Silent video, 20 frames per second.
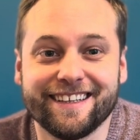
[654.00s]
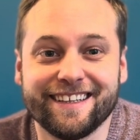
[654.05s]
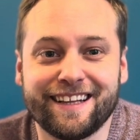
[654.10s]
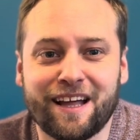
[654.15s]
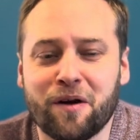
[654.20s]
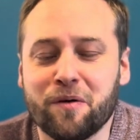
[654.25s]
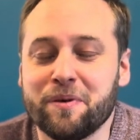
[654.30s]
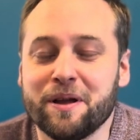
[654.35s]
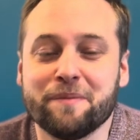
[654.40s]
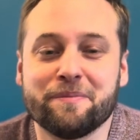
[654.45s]

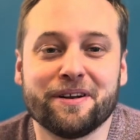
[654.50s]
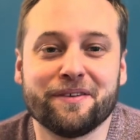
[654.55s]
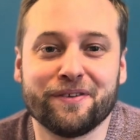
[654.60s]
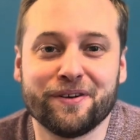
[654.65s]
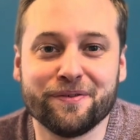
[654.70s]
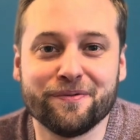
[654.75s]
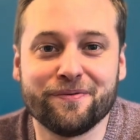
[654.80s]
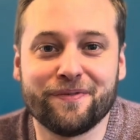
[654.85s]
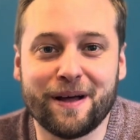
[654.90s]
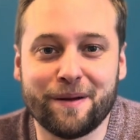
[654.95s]
that would be a bit of an
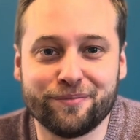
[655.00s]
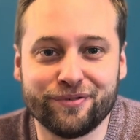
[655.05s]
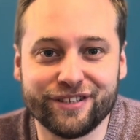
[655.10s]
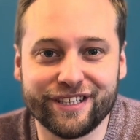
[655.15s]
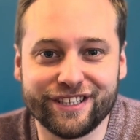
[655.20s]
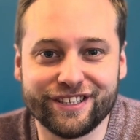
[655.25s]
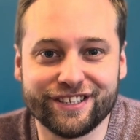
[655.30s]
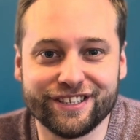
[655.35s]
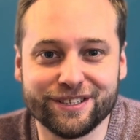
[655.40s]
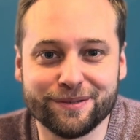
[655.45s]
unfair
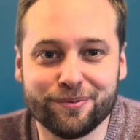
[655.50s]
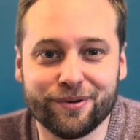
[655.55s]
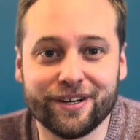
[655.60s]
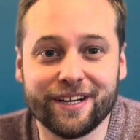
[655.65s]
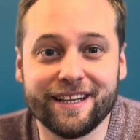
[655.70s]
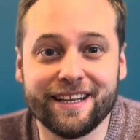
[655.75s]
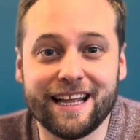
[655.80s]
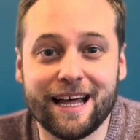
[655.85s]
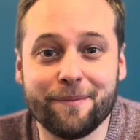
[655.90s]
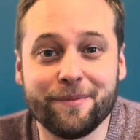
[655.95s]
prediction to put
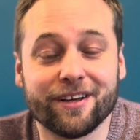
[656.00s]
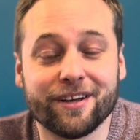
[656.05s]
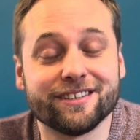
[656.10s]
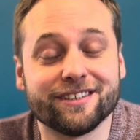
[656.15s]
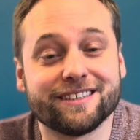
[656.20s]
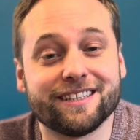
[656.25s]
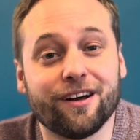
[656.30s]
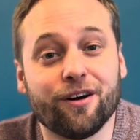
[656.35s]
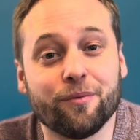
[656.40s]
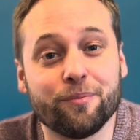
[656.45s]
in there, because
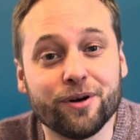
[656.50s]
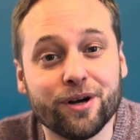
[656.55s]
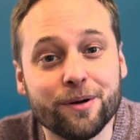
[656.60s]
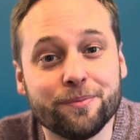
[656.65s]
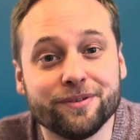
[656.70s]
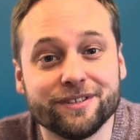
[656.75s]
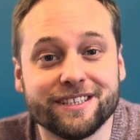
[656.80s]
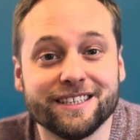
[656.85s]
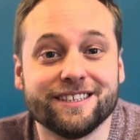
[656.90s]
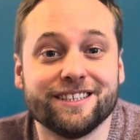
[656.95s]
the whole
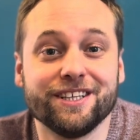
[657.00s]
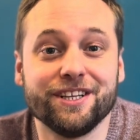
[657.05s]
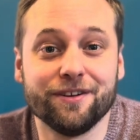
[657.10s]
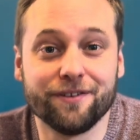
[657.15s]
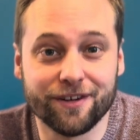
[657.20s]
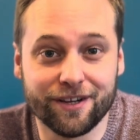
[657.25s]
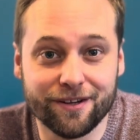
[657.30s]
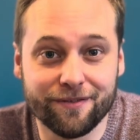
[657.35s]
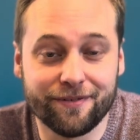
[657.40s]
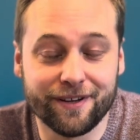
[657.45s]
purpose is that you're
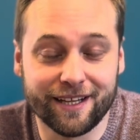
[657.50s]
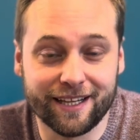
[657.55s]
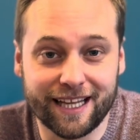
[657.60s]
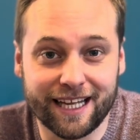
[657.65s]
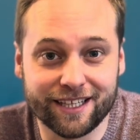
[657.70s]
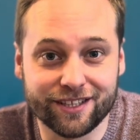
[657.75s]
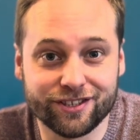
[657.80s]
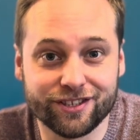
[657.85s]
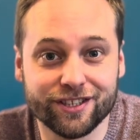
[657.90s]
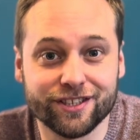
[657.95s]
going to feel
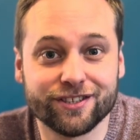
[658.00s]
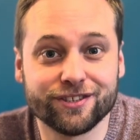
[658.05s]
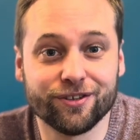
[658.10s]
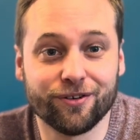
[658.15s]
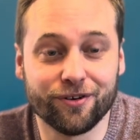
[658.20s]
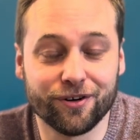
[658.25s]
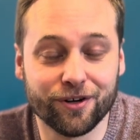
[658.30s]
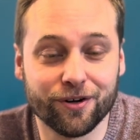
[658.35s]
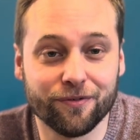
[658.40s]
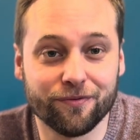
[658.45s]
anxious
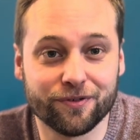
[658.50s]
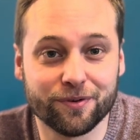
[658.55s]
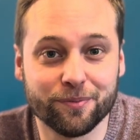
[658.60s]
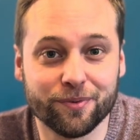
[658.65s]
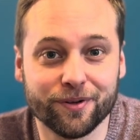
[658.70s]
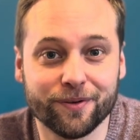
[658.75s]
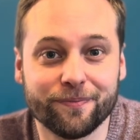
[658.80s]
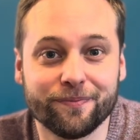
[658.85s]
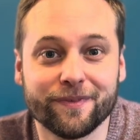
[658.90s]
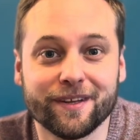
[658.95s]
or
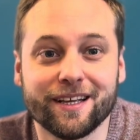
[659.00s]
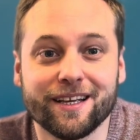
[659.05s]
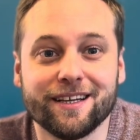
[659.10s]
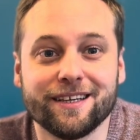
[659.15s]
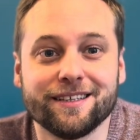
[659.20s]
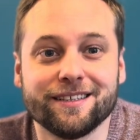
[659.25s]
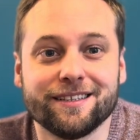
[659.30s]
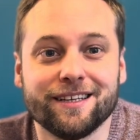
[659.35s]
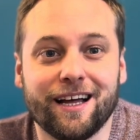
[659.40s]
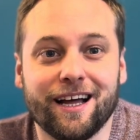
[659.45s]
uncomfortable.
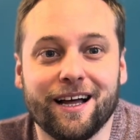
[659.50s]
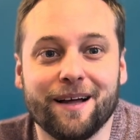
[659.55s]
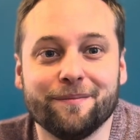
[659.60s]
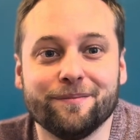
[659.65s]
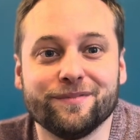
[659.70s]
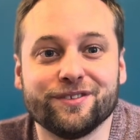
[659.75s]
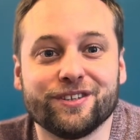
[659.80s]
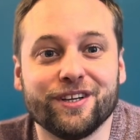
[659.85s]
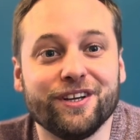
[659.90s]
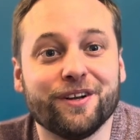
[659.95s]

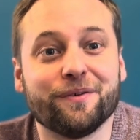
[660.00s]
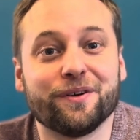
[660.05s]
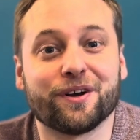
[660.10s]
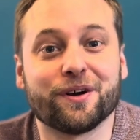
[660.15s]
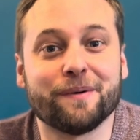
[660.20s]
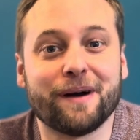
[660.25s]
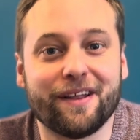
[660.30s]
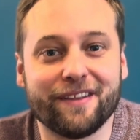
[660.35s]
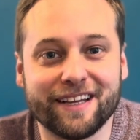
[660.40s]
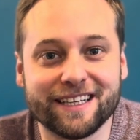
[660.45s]
So you don't want to
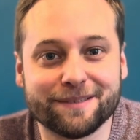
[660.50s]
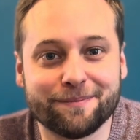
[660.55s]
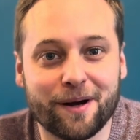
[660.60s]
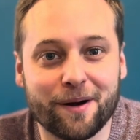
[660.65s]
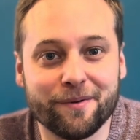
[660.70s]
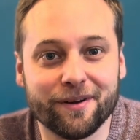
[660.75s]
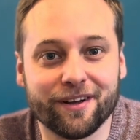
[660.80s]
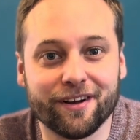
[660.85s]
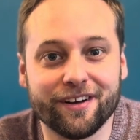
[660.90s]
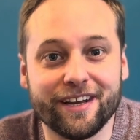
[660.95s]
come out of the
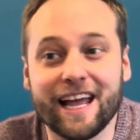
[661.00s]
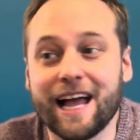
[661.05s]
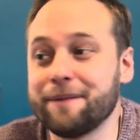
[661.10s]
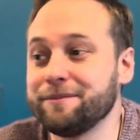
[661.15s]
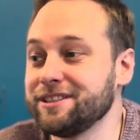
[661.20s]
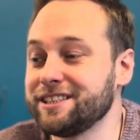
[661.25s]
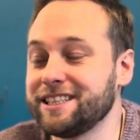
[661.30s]
experiment and go, yeah, you